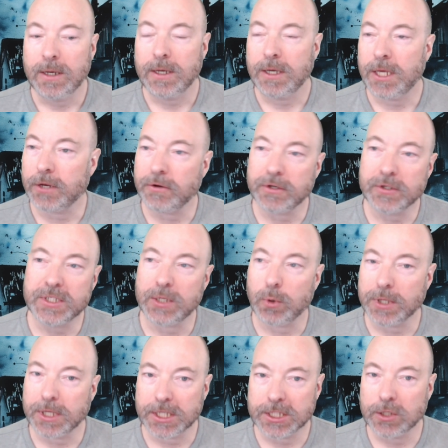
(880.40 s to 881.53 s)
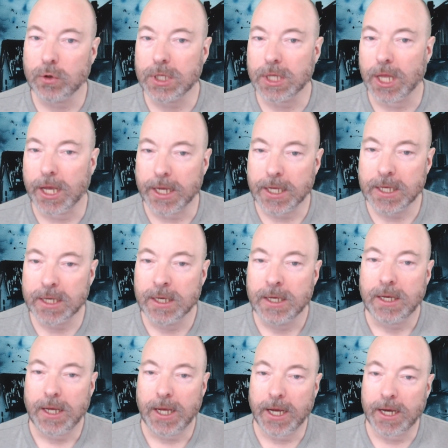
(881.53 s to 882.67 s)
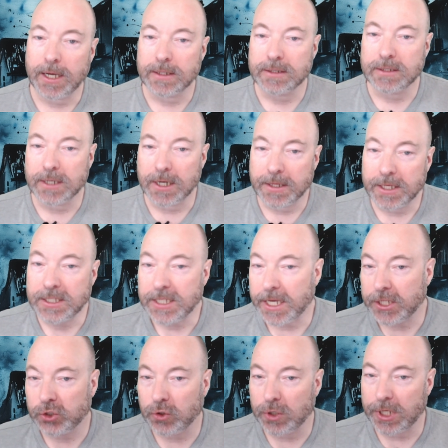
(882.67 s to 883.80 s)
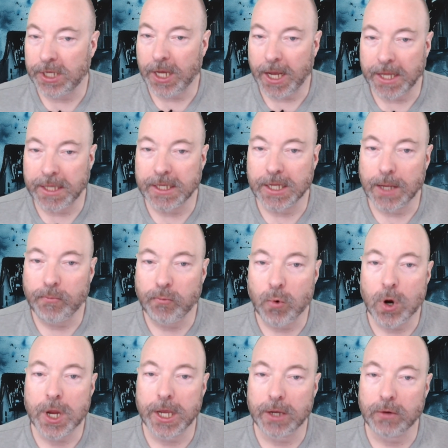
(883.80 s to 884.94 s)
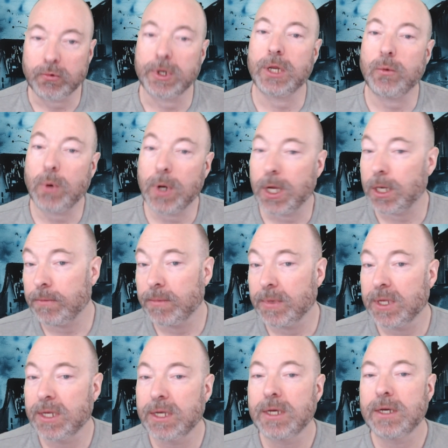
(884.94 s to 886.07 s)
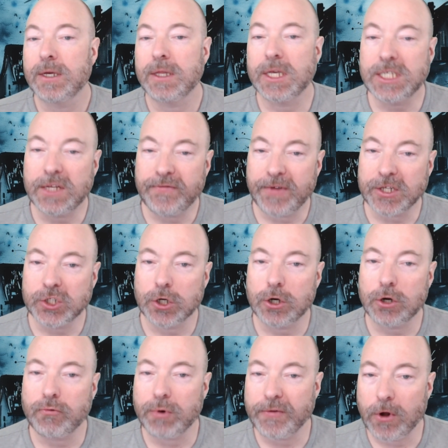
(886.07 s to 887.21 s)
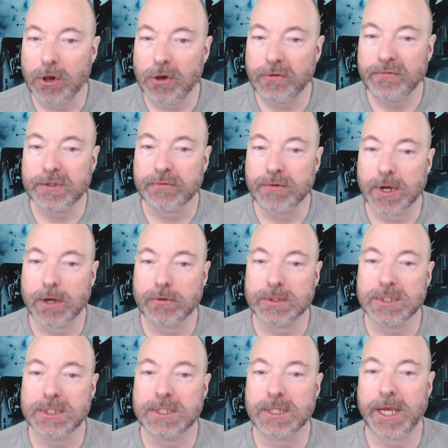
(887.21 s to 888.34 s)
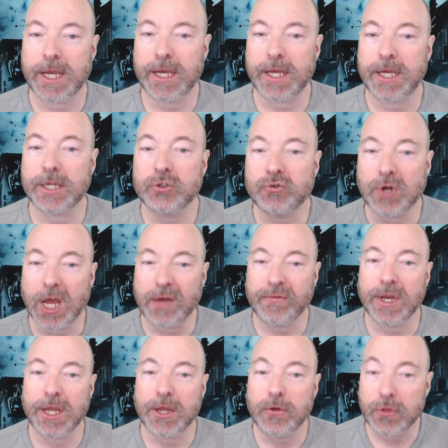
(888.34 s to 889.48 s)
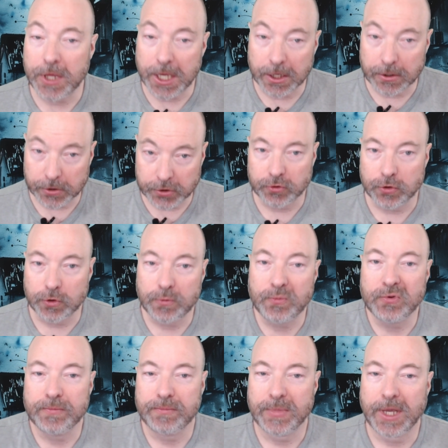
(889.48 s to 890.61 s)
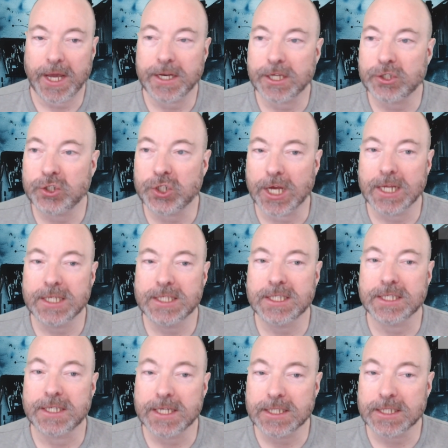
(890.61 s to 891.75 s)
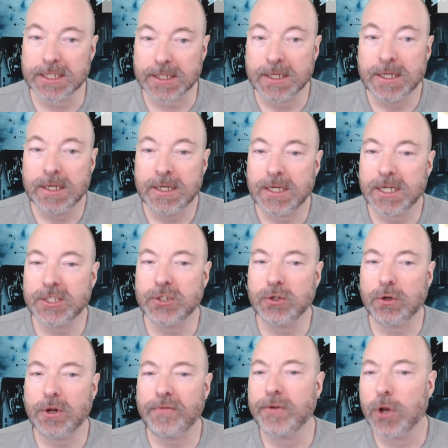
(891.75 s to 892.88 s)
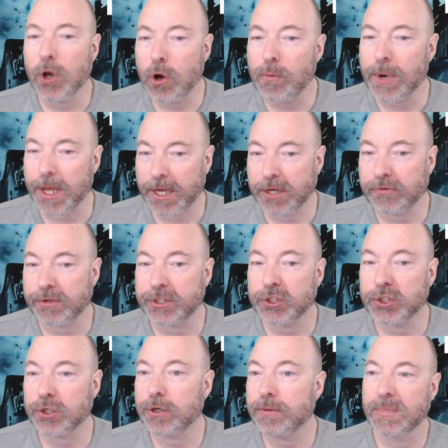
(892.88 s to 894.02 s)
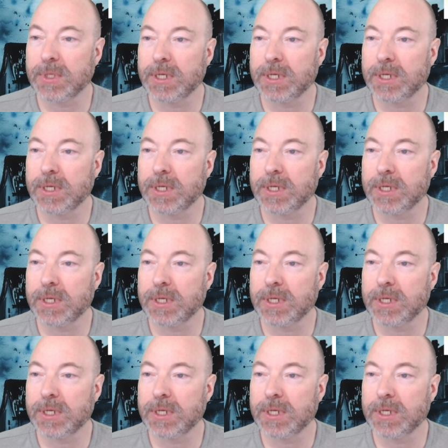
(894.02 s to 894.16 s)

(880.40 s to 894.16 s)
Here you see what this looked like, and this actually ended up working really well. This adventure revolved around a traveling theater troupe and a jealous Nissa, a sort of gnome-like creature.